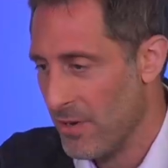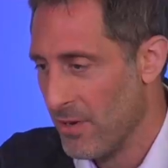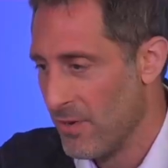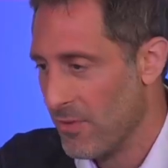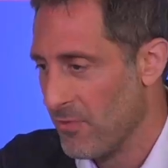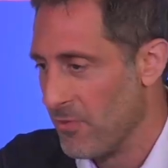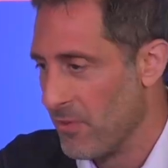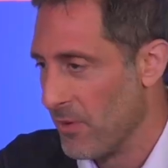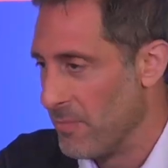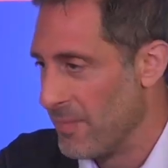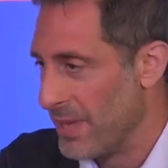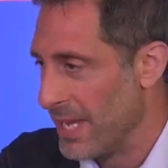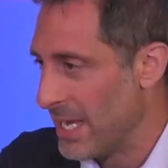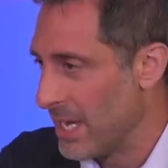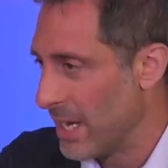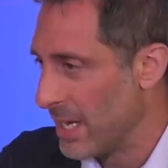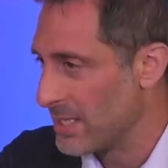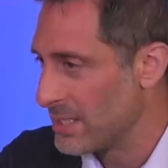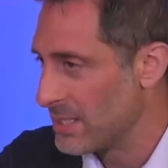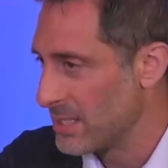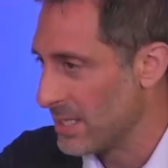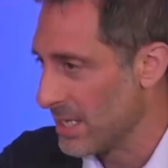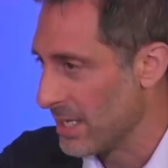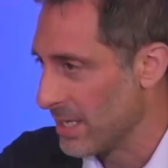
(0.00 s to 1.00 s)
for me, I
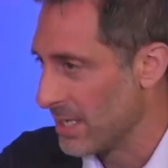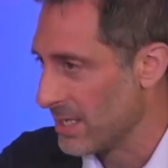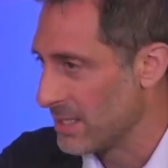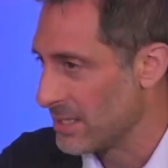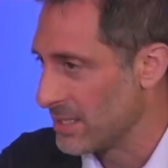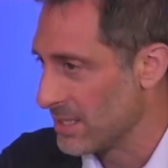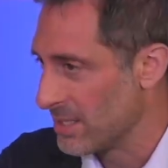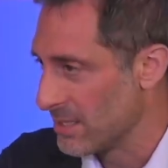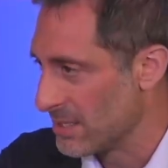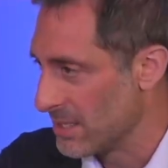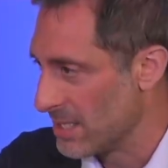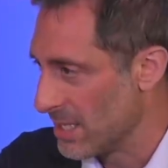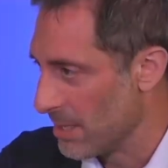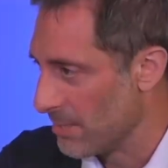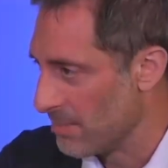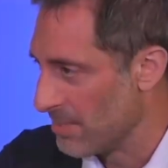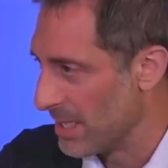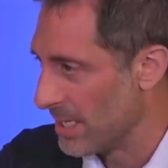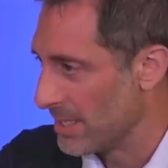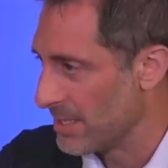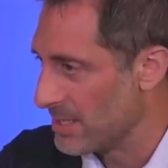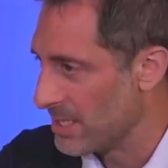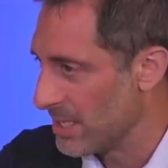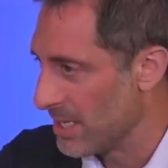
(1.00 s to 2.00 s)
see this as the
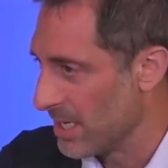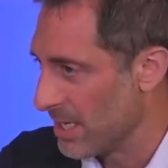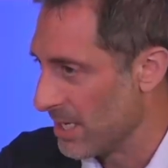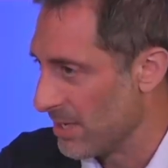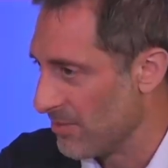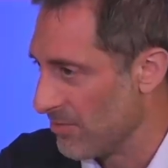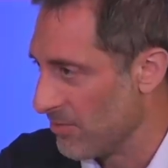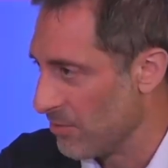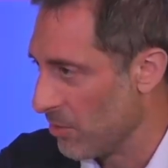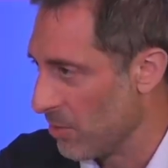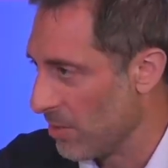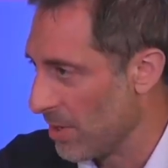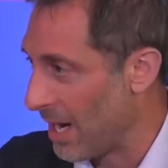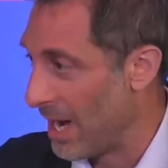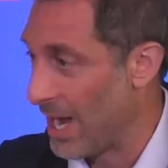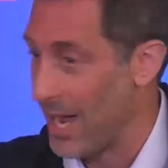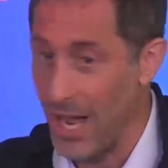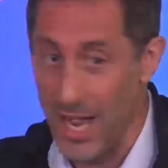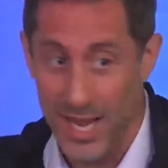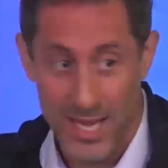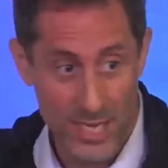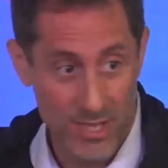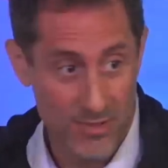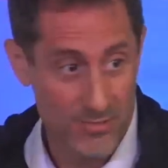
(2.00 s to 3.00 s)
ability for,
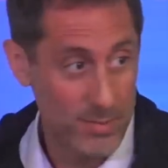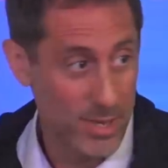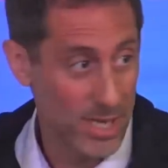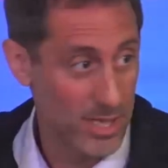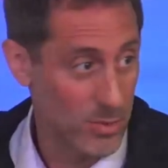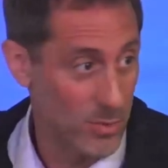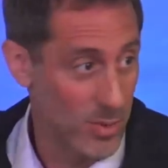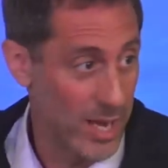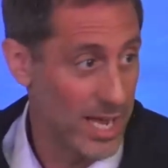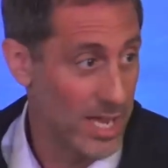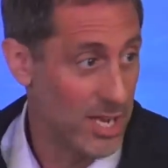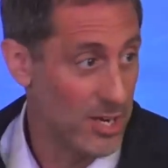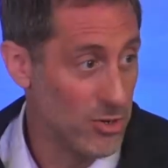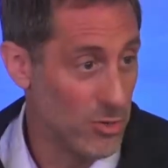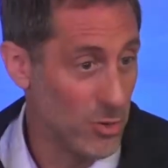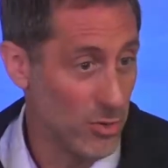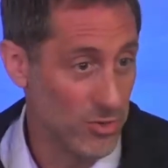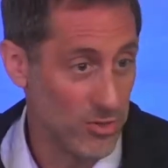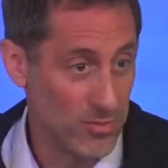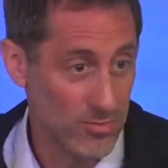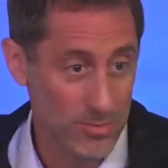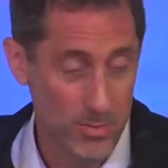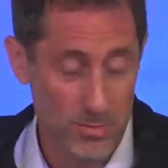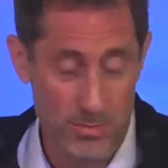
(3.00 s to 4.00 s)
I live, by the way, in
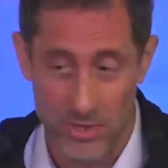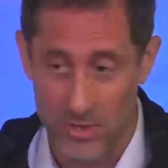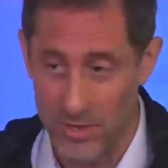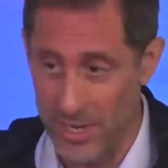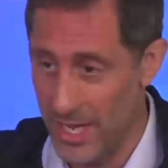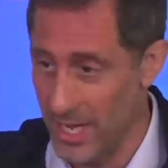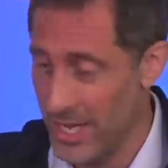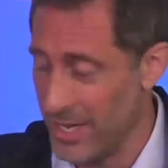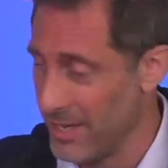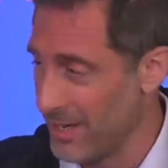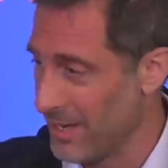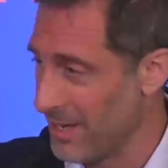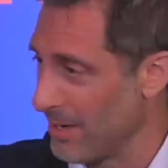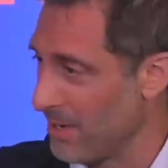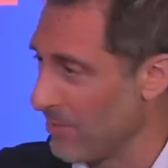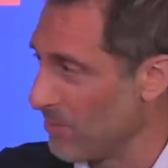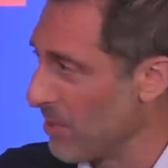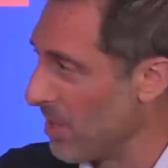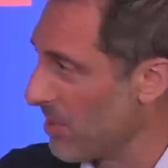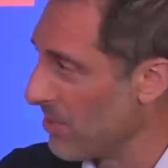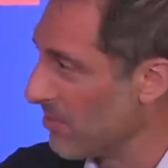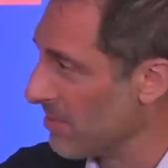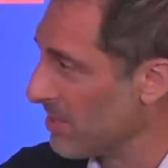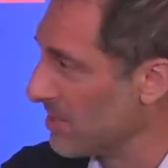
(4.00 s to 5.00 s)
northern Vermont. I had a
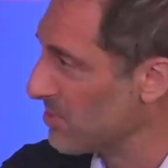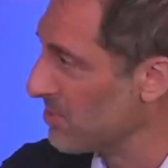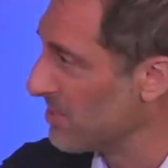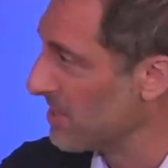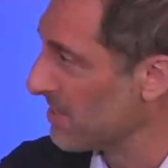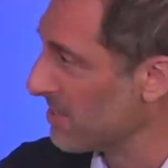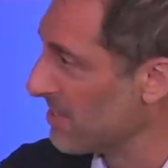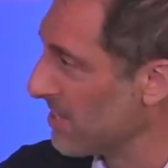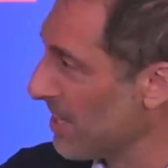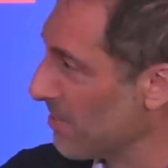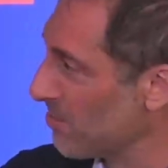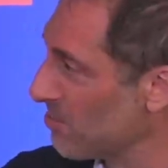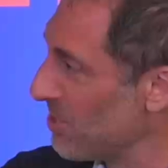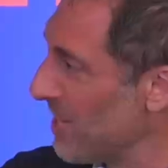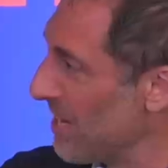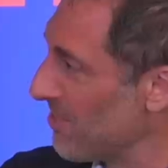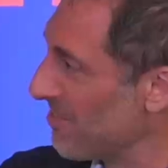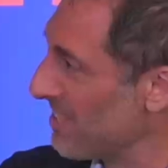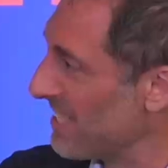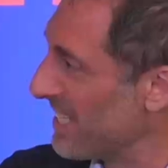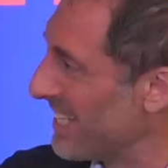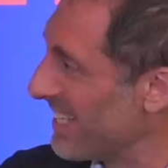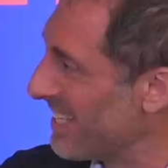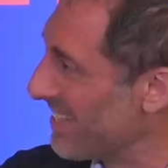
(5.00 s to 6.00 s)
rather interesting time
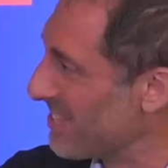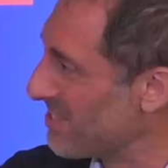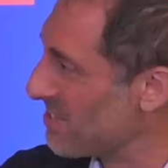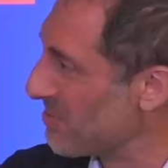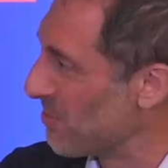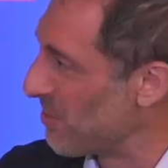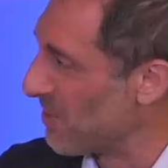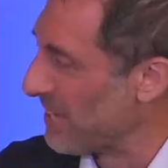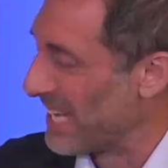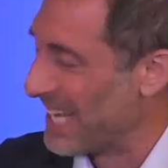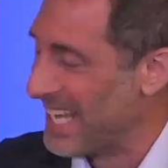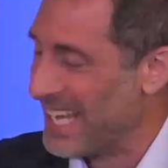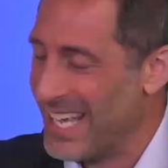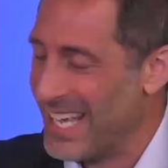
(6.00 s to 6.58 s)
traveling here this morning.